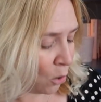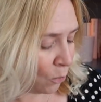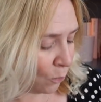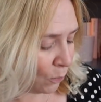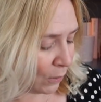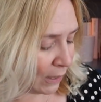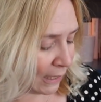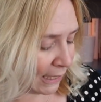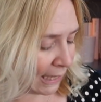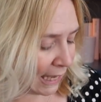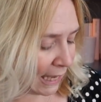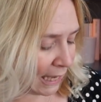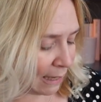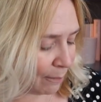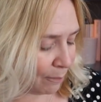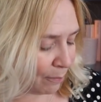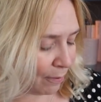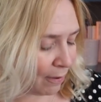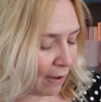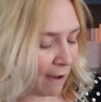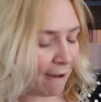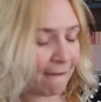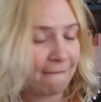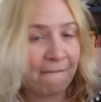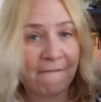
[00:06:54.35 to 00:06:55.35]
We keep
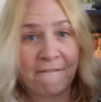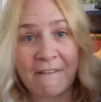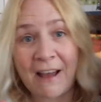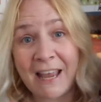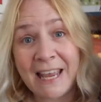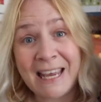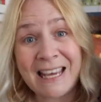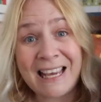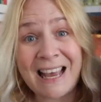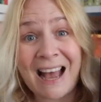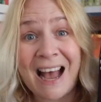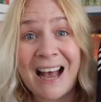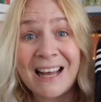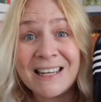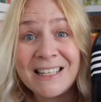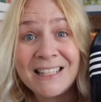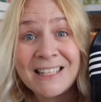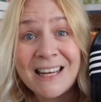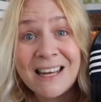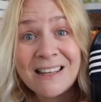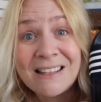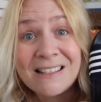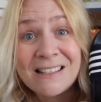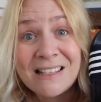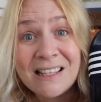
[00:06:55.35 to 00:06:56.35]
fake
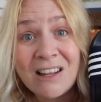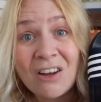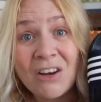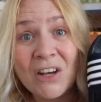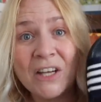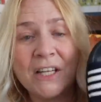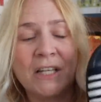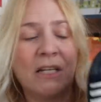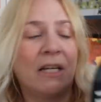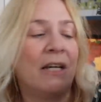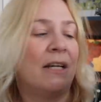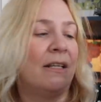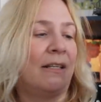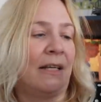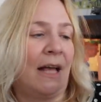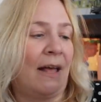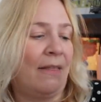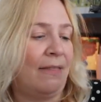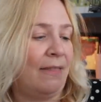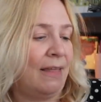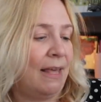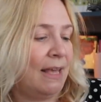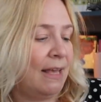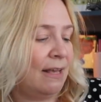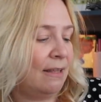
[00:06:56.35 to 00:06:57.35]
Adidas sliders,
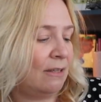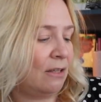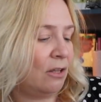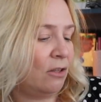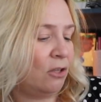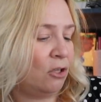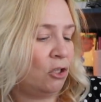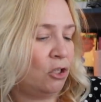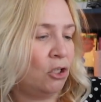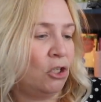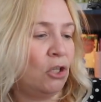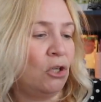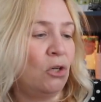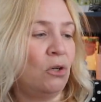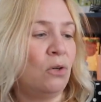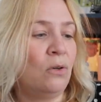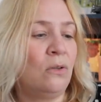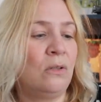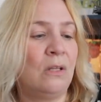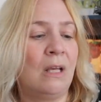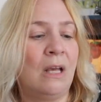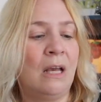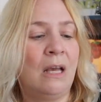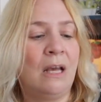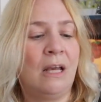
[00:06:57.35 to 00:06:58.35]
and these are the
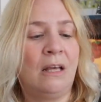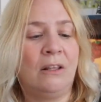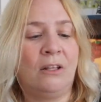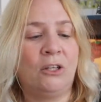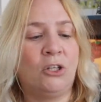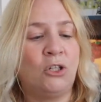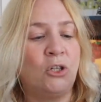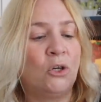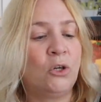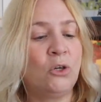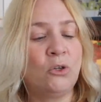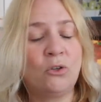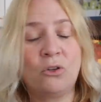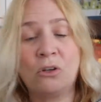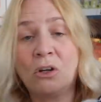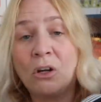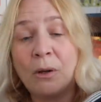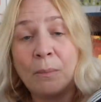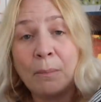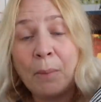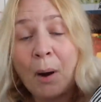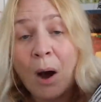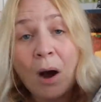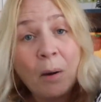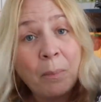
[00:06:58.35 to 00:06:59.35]
shoes the children
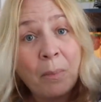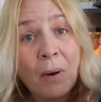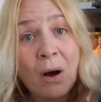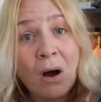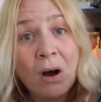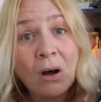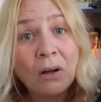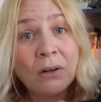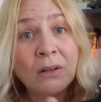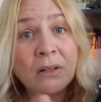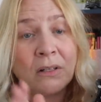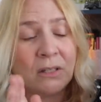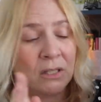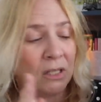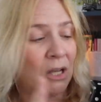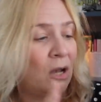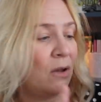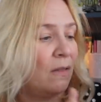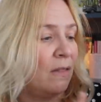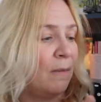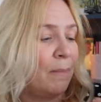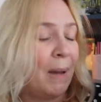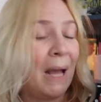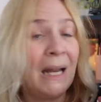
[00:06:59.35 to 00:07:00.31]
can pop on to go in the